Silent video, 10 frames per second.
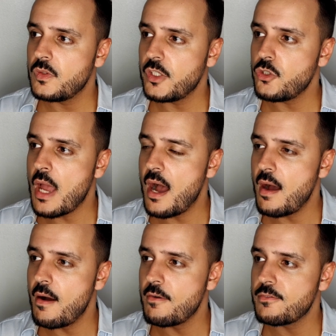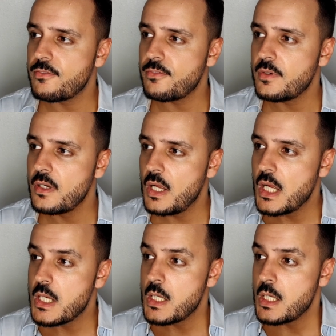then you have
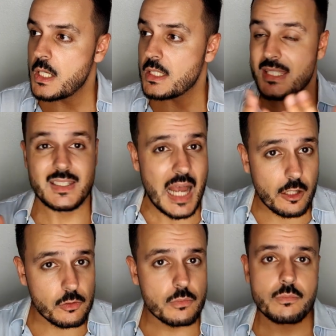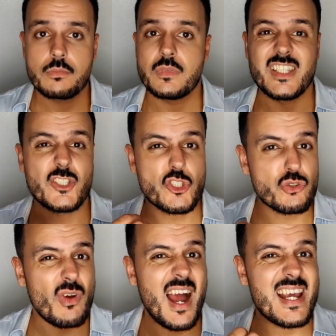santalum, this
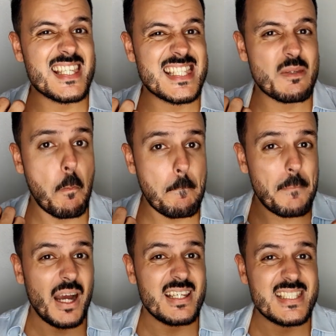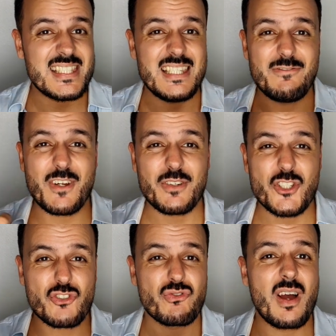dry, spicy,
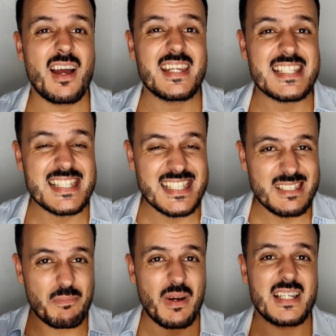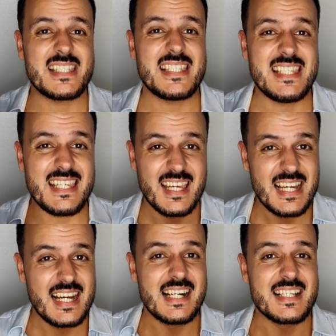very dry and spicy
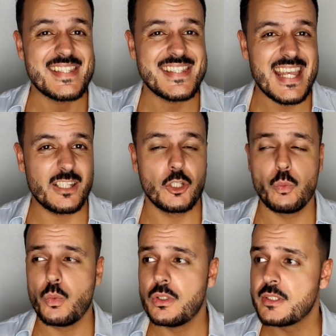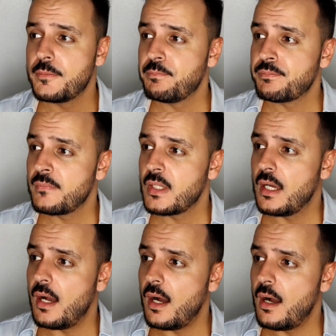uh, sandalwood.
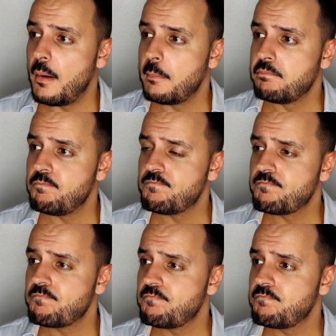Um,